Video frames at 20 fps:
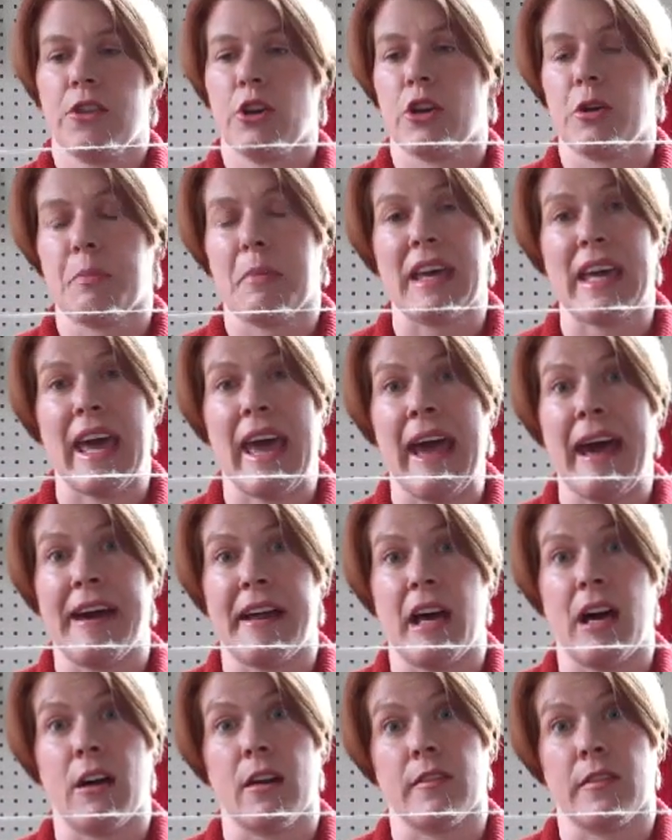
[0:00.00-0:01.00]
they're going to make a hat
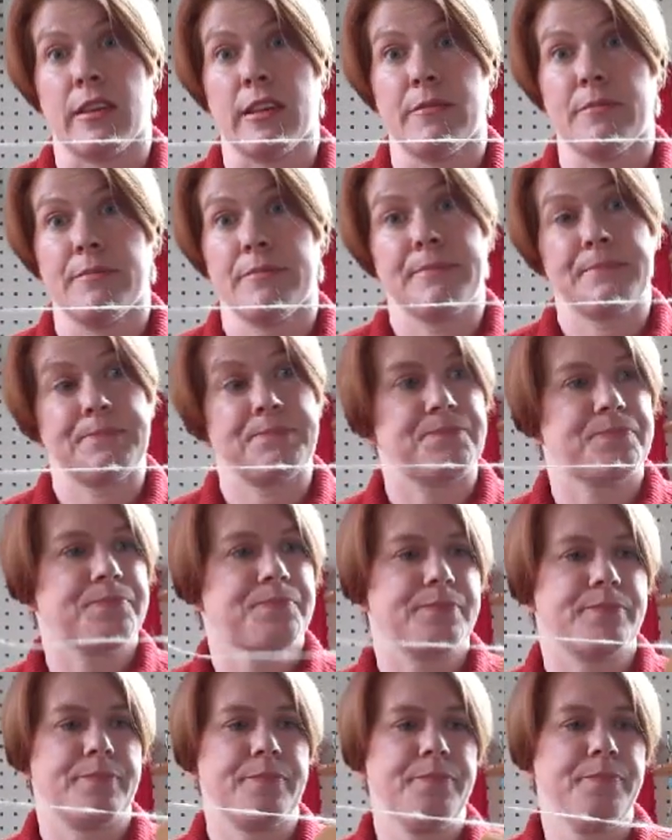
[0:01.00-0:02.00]
out of it.
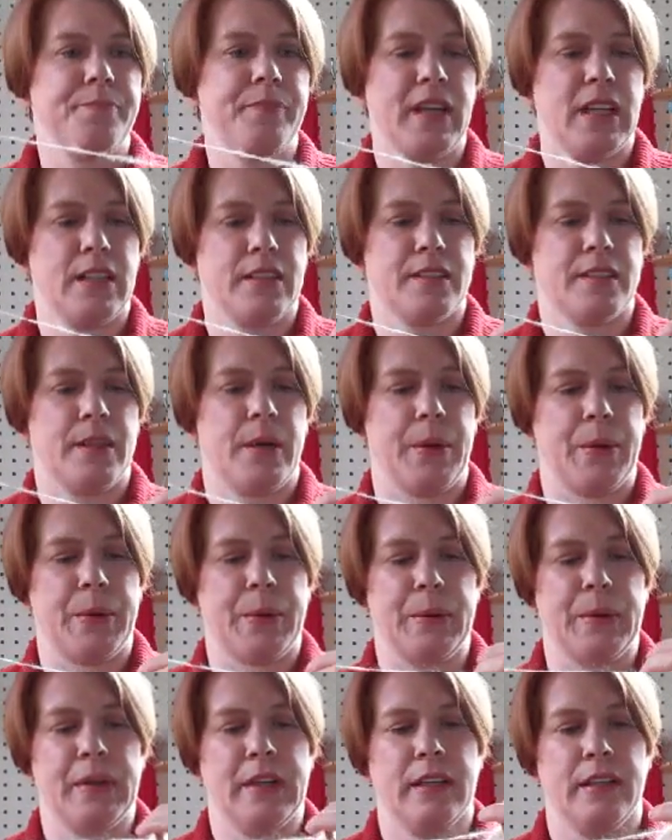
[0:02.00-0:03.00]

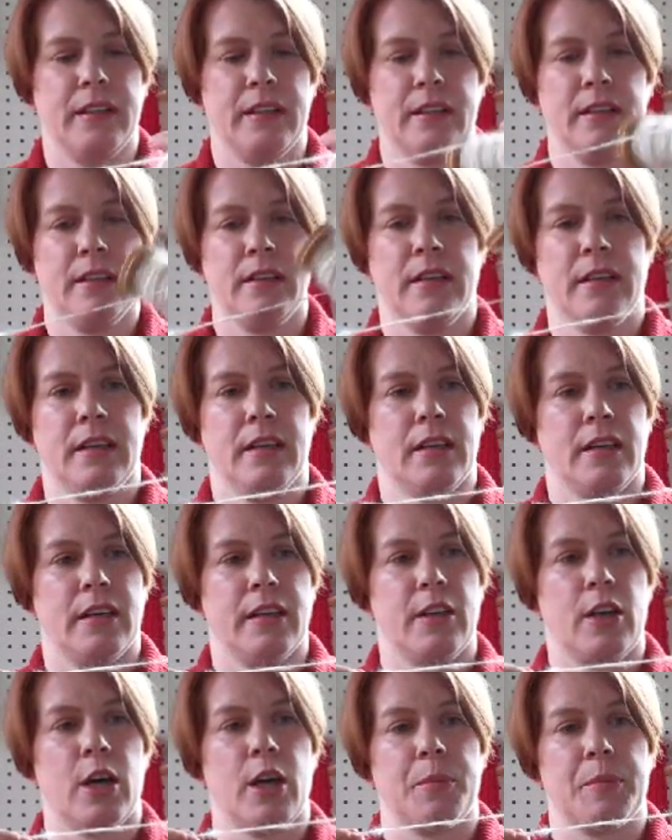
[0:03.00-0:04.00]
So
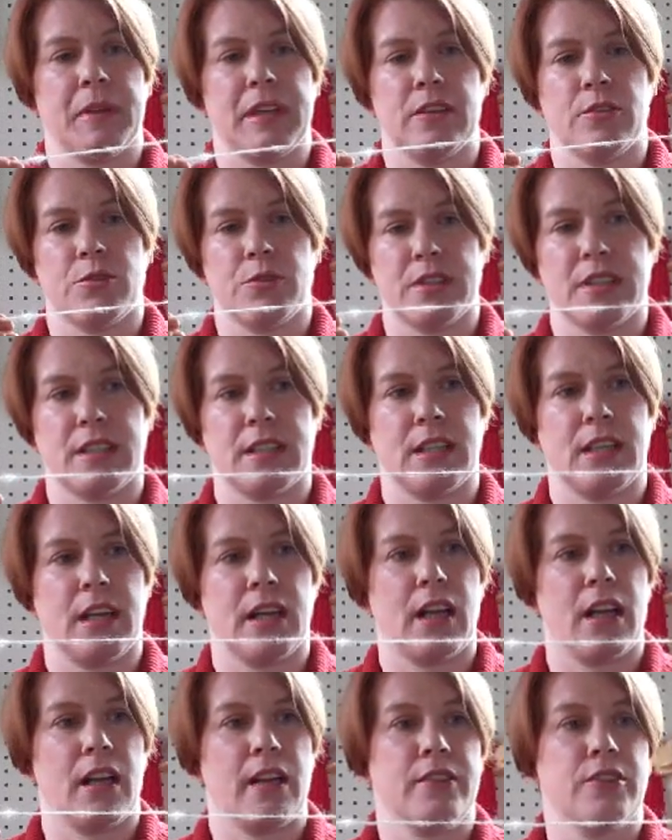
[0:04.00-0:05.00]
that ought to be interesting,
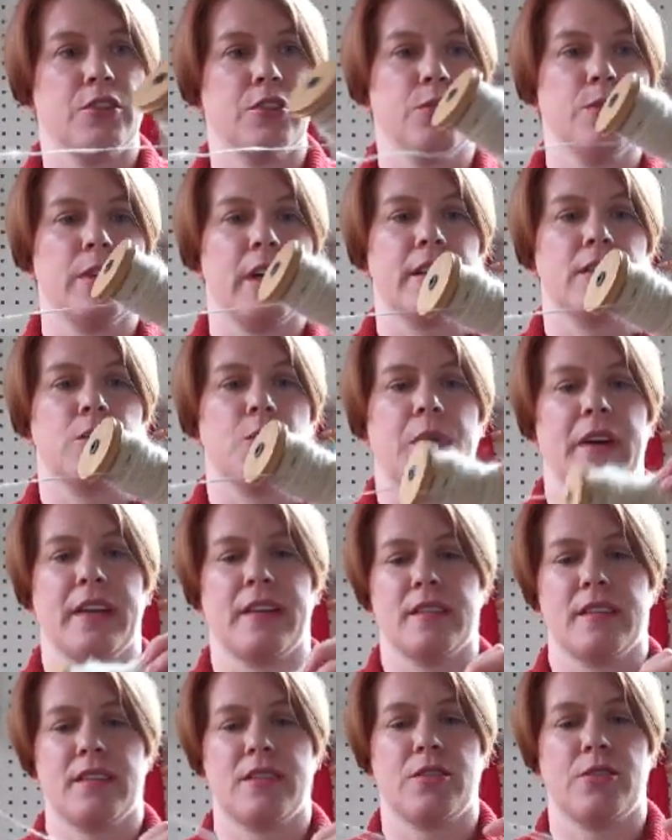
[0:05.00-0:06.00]
and I do like the way
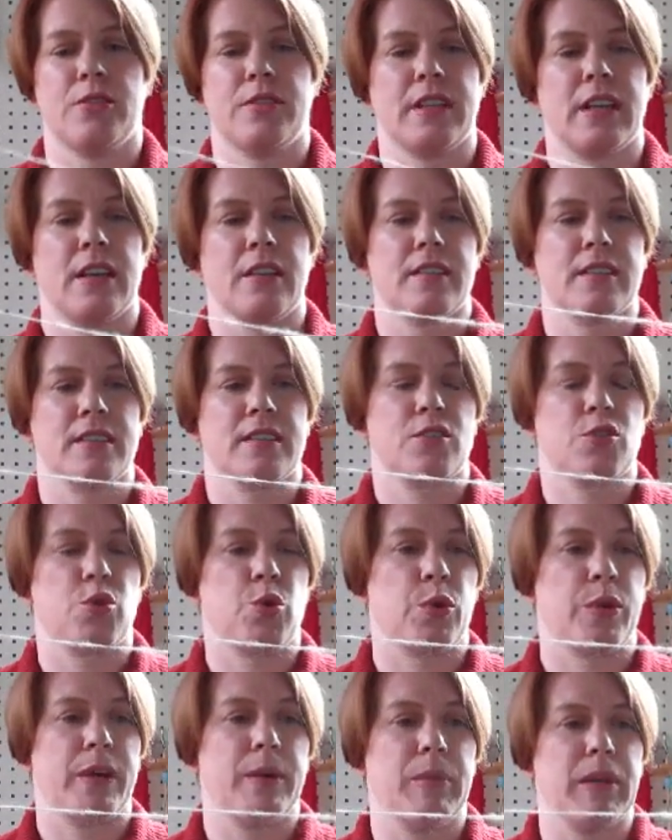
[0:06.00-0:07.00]
this turned out, this
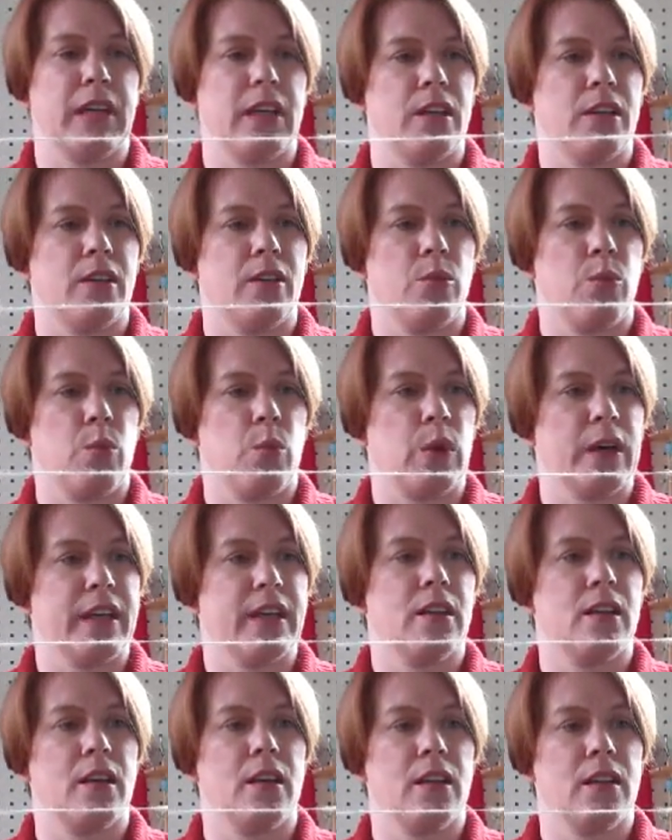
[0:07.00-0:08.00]
creamy
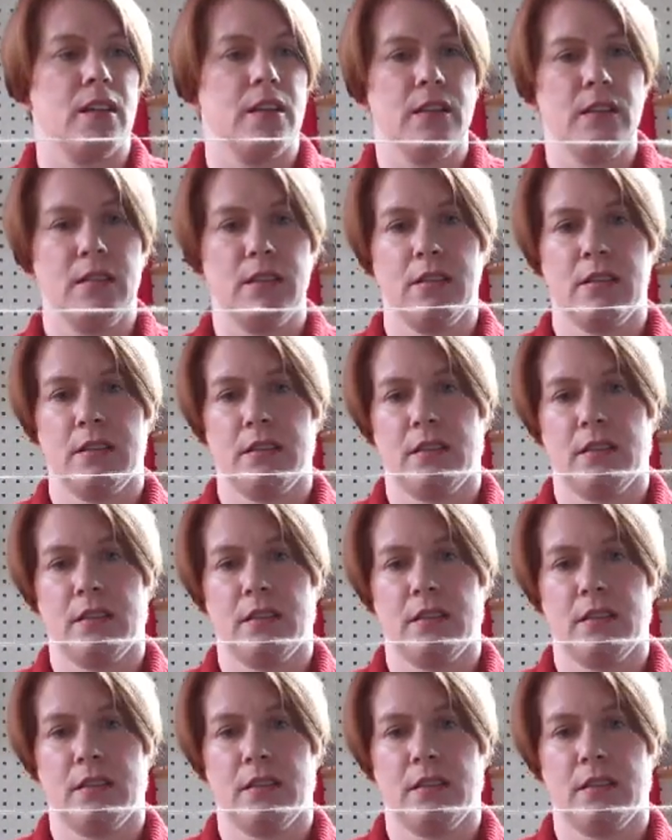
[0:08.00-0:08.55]
white color.